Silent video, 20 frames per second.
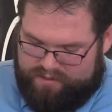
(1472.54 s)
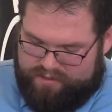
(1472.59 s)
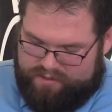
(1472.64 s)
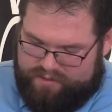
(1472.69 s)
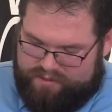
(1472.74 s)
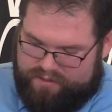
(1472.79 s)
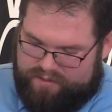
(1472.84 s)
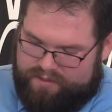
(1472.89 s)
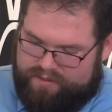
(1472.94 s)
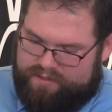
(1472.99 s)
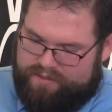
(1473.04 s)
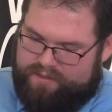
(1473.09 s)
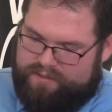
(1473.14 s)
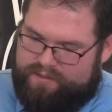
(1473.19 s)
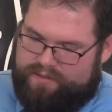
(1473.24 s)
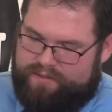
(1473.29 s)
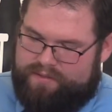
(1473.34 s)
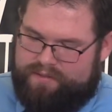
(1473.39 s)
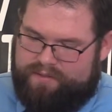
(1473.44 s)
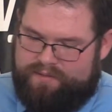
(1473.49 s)
It really
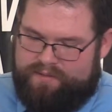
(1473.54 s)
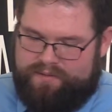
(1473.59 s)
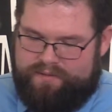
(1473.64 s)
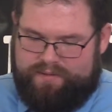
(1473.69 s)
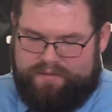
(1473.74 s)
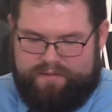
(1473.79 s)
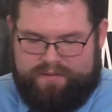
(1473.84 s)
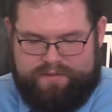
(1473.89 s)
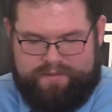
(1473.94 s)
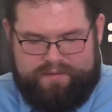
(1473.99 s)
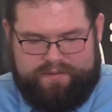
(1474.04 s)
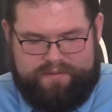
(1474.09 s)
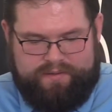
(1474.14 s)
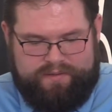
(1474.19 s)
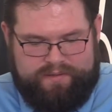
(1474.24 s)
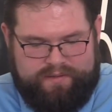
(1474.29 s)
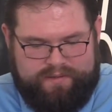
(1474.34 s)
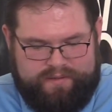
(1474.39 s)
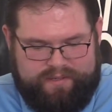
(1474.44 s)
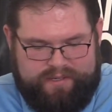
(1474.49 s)
is.
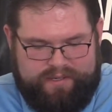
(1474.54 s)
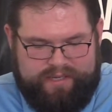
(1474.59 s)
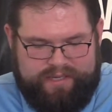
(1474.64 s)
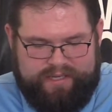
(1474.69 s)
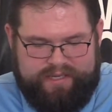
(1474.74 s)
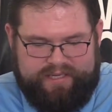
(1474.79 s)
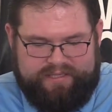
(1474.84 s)
And